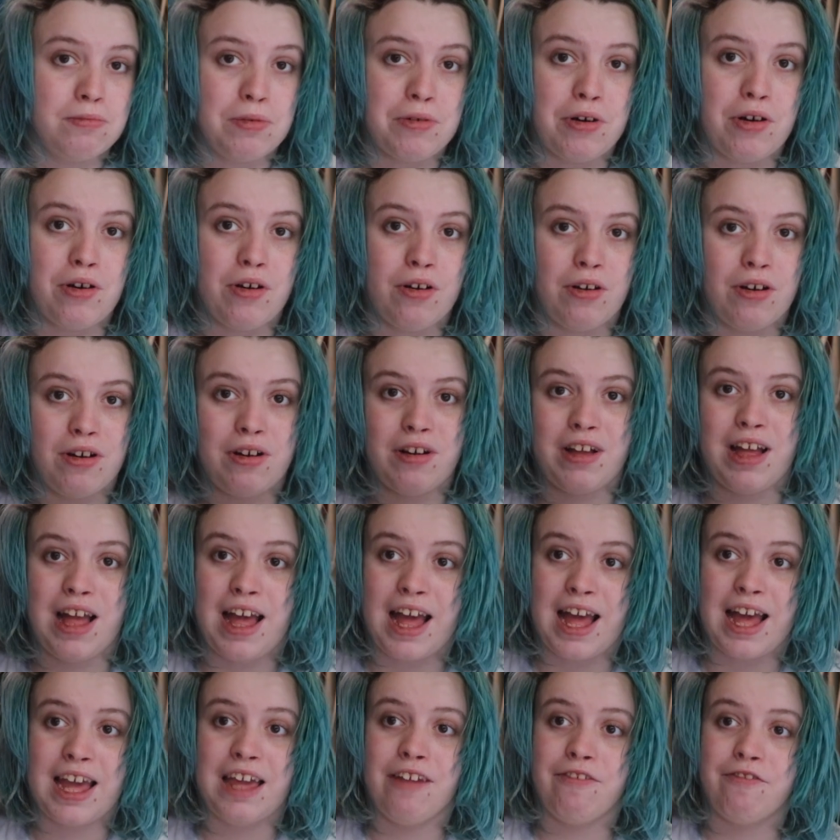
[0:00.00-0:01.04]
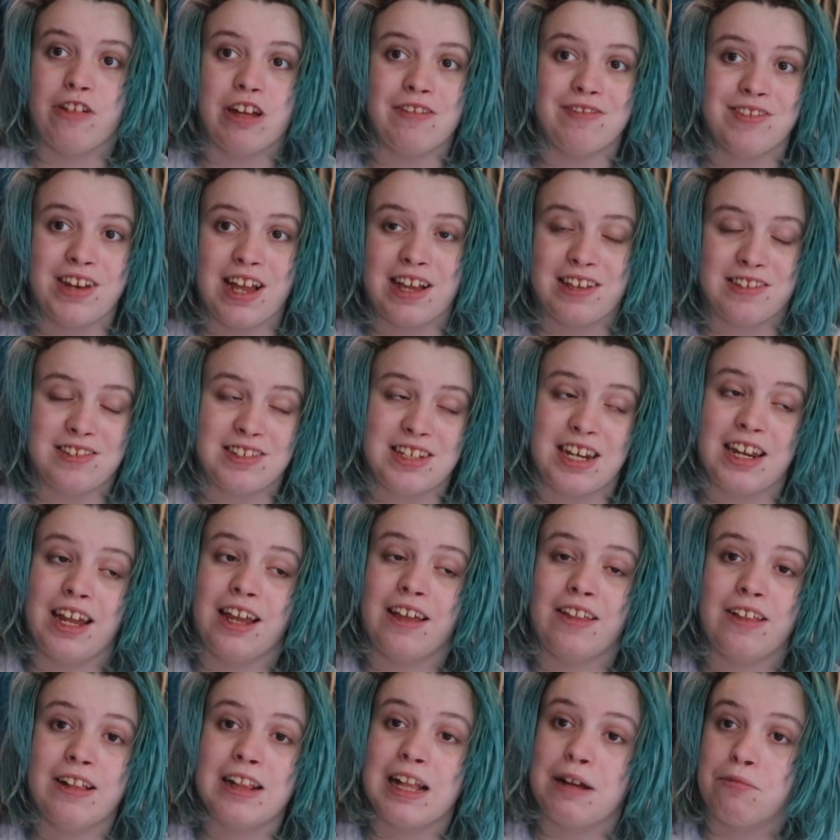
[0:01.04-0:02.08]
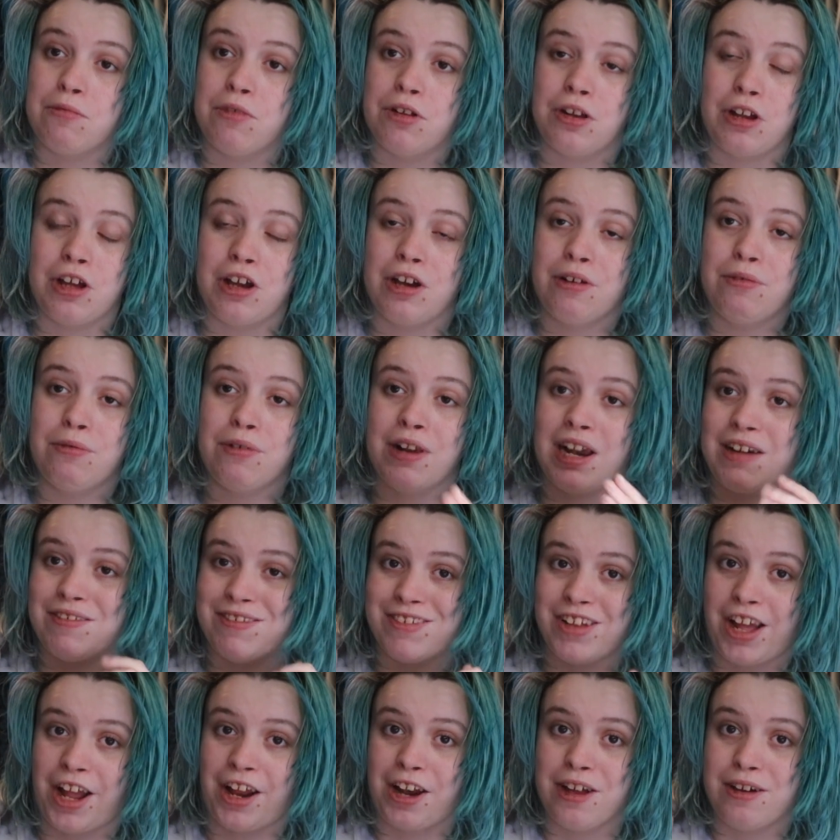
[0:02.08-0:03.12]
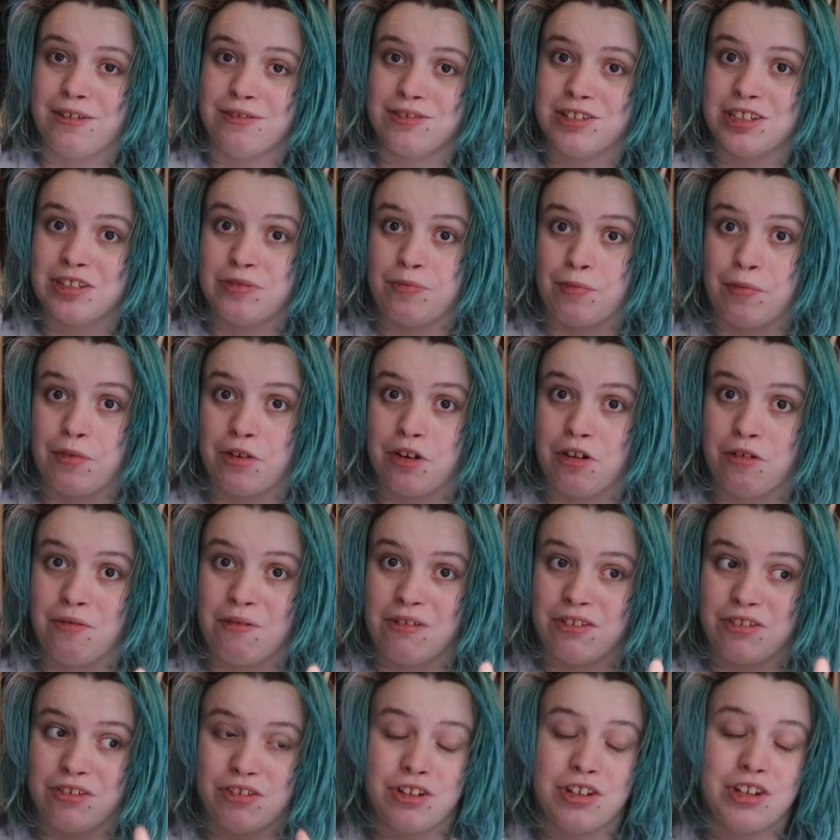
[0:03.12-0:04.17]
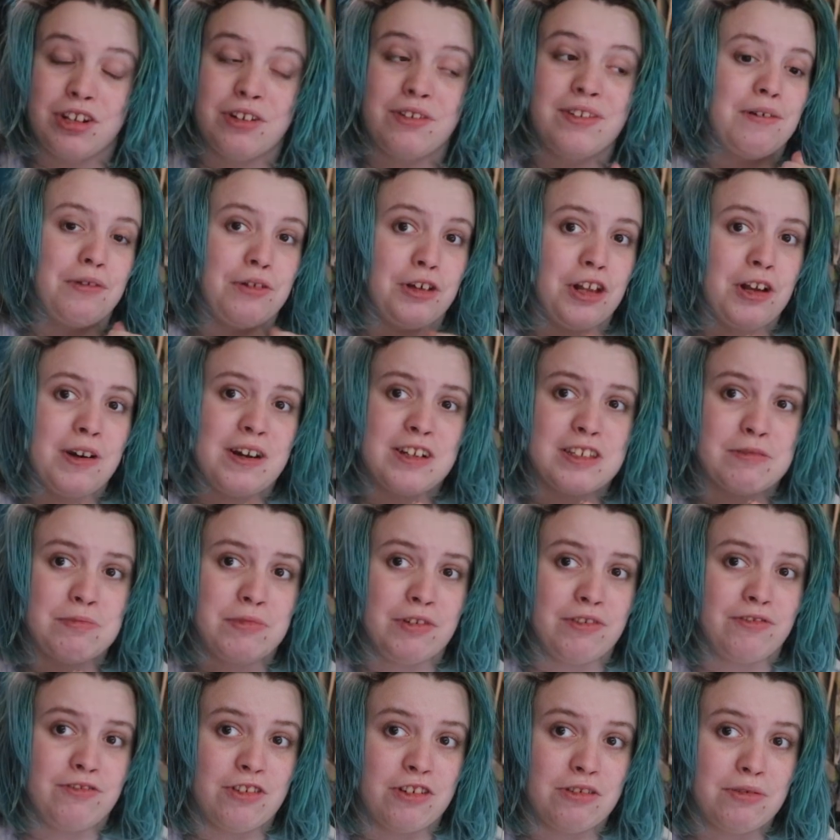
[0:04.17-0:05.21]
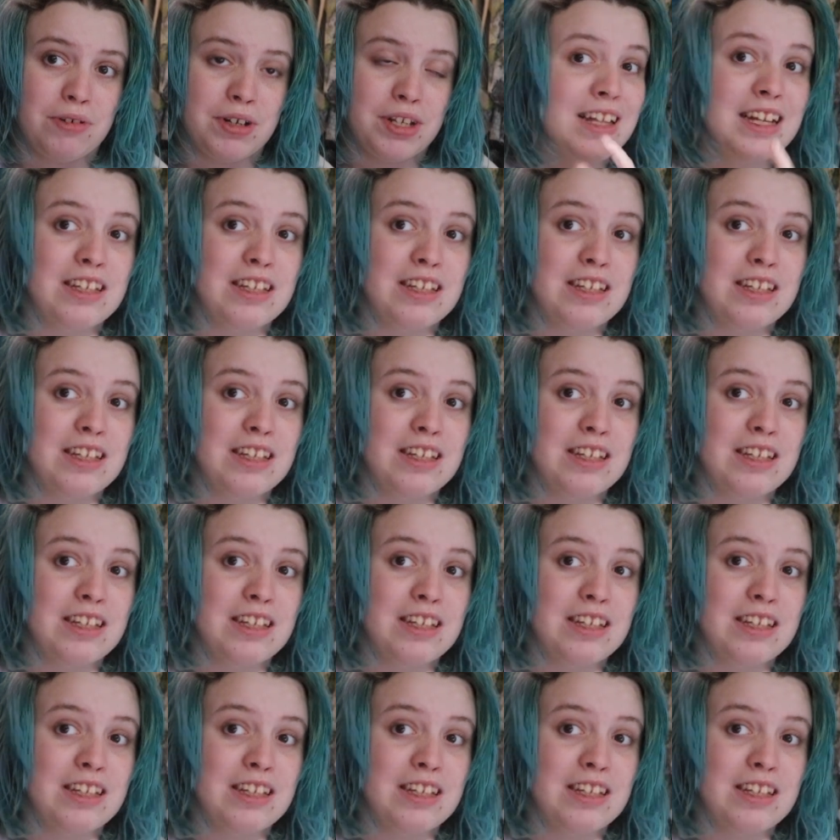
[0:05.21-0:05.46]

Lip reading: but hey, further testing, then we'll know, we'll have a diagnosis, we'll know what to do, we'll know how to move forward.